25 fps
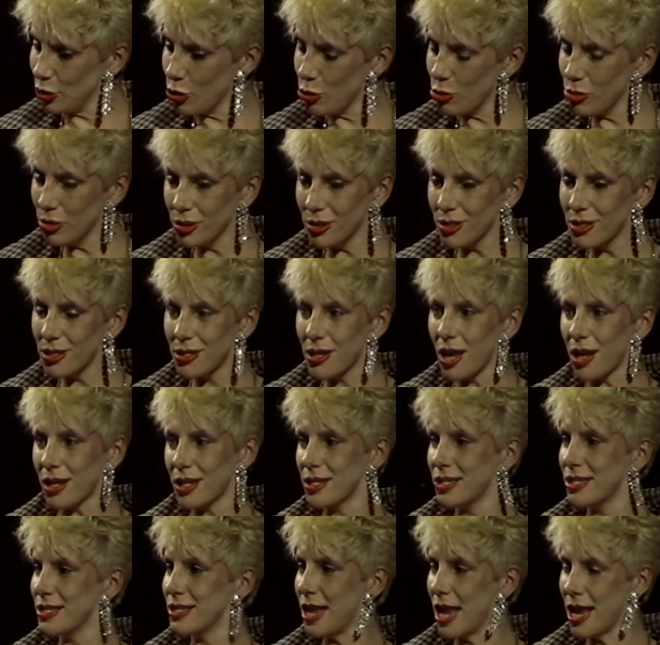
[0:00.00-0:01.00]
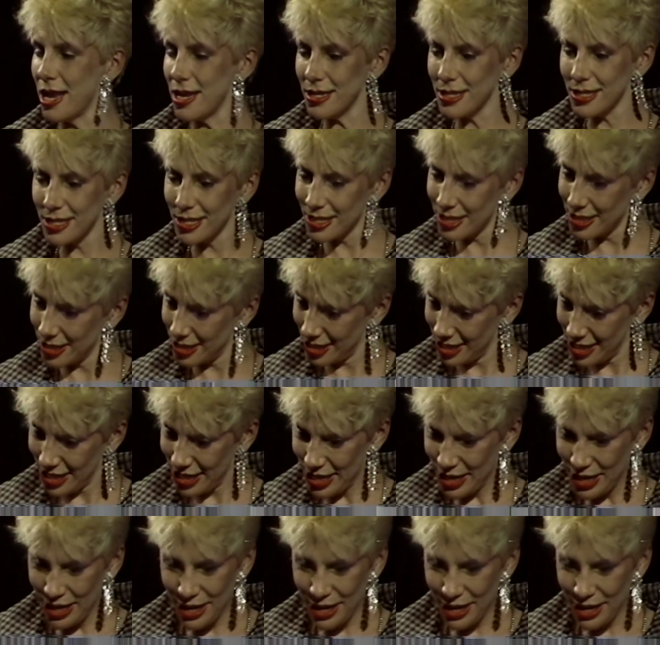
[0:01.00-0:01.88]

called Success,